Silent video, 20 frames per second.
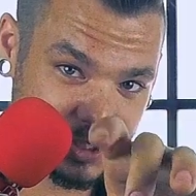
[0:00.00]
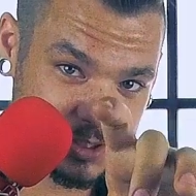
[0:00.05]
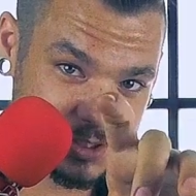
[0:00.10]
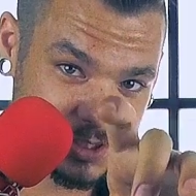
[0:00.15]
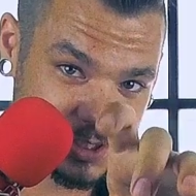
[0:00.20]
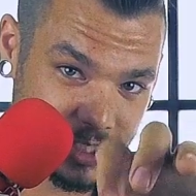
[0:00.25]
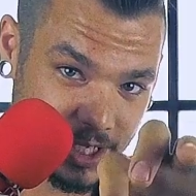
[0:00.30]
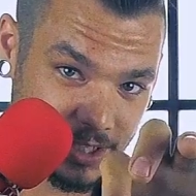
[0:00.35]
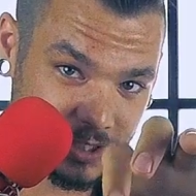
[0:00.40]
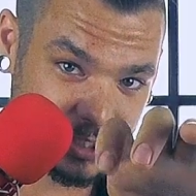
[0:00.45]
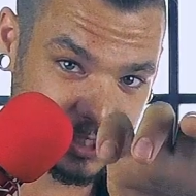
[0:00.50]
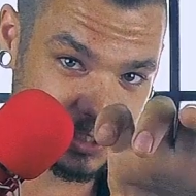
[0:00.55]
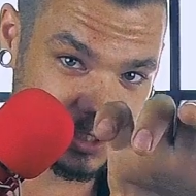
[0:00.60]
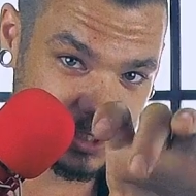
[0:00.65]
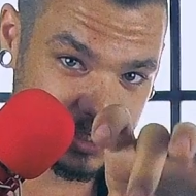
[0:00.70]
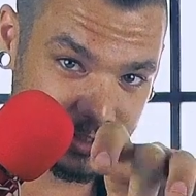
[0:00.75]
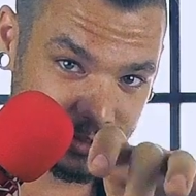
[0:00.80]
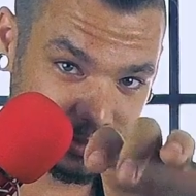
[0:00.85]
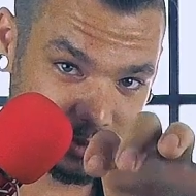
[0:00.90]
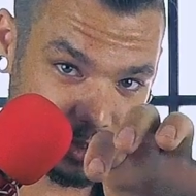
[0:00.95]
to get
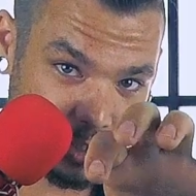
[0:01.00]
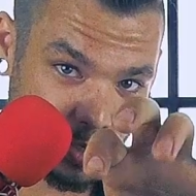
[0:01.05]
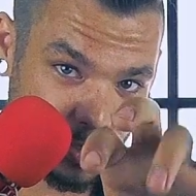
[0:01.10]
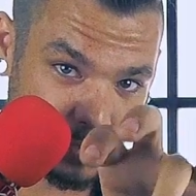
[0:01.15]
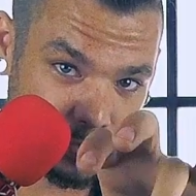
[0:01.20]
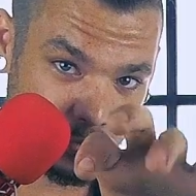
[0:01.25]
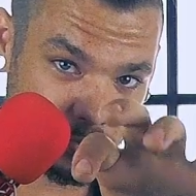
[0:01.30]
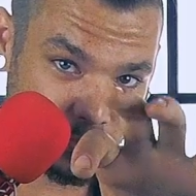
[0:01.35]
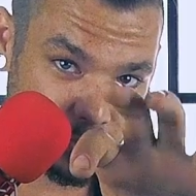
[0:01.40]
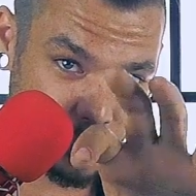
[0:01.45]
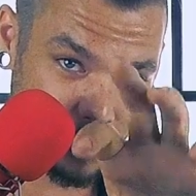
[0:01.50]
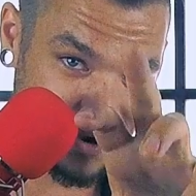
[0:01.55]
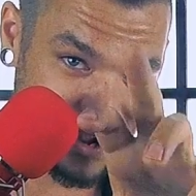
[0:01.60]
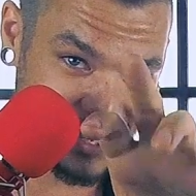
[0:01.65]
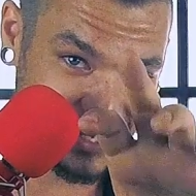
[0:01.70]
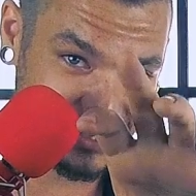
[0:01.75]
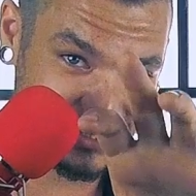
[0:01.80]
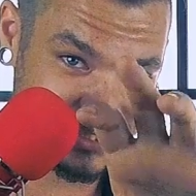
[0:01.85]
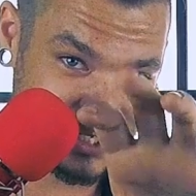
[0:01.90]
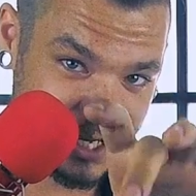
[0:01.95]
like low,
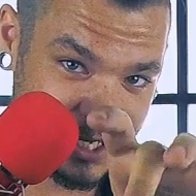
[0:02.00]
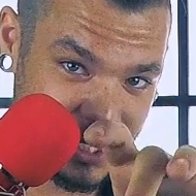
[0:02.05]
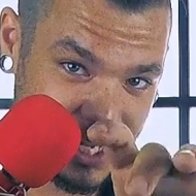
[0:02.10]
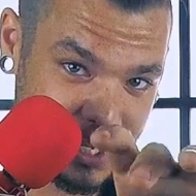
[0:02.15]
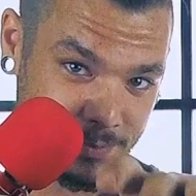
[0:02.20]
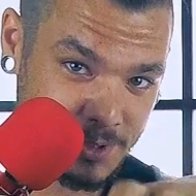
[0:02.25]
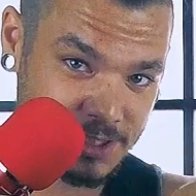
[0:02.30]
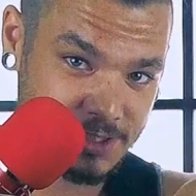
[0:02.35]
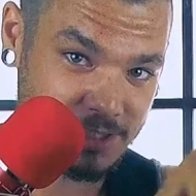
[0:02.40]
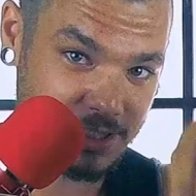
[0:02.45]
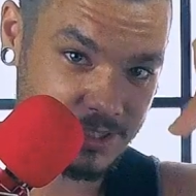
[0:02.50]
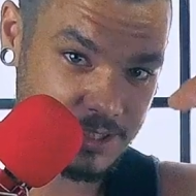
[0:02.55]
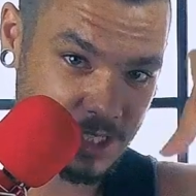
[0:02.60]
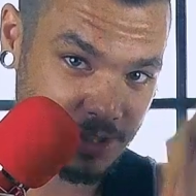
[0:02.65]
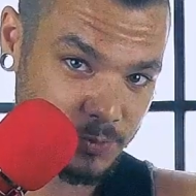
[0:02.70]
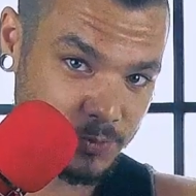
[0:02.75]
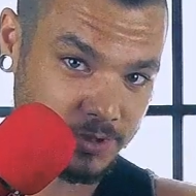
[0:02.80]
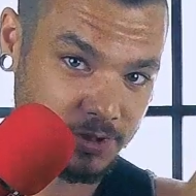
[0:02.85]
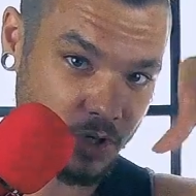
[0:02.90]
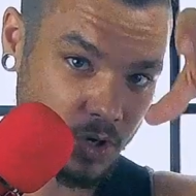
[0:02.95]
quiet dynamics, and
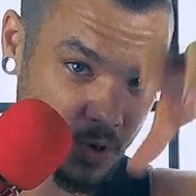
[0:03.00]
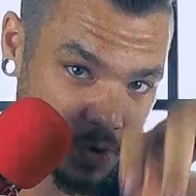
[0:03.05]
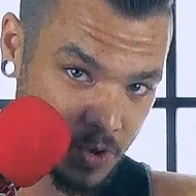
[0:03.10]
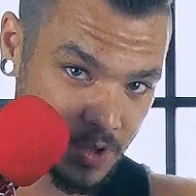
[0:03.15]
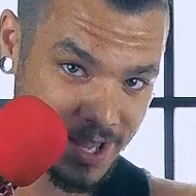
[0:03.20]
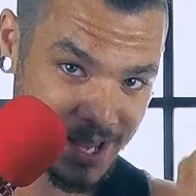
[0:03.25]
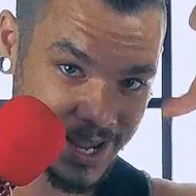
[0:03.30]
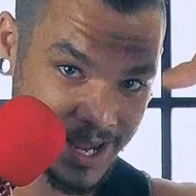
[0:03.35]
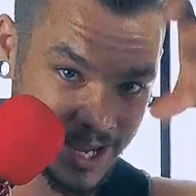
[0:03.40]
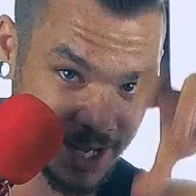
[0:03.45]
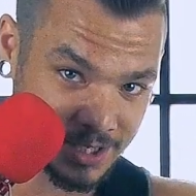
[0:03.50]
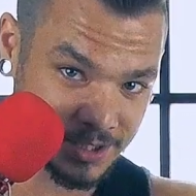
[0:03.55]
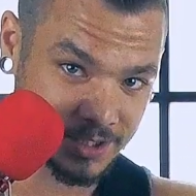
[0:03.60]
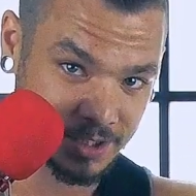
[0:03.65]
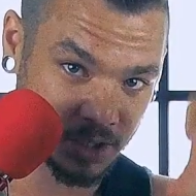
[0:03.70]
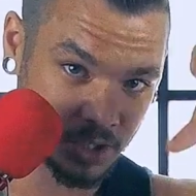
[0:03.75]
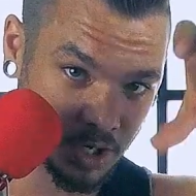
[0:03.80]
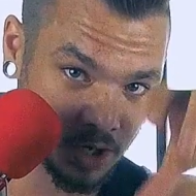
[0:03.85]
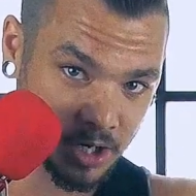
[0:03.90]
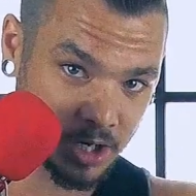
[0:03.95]
then with the whole hand
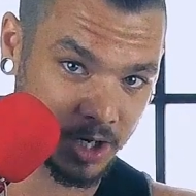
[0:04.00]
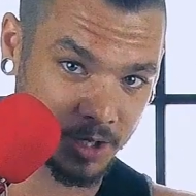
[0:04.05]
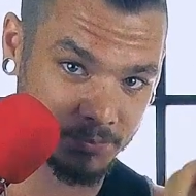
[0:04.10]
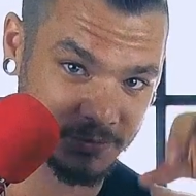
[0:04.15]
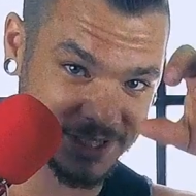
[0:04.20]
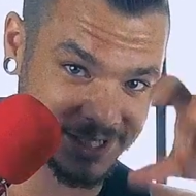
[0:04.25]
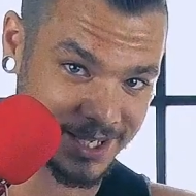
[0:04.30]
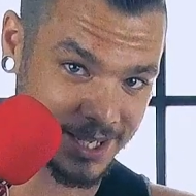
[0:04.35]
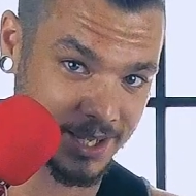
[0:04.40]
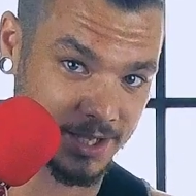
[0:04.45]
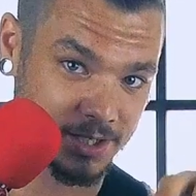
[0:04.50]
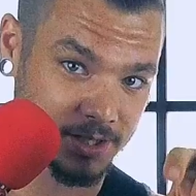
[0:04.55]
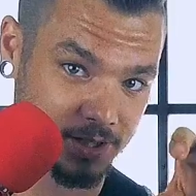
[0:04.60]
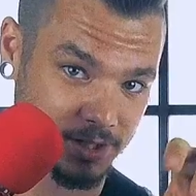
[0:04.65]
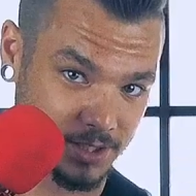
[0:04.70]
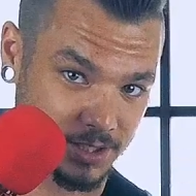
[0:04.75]
and arm to get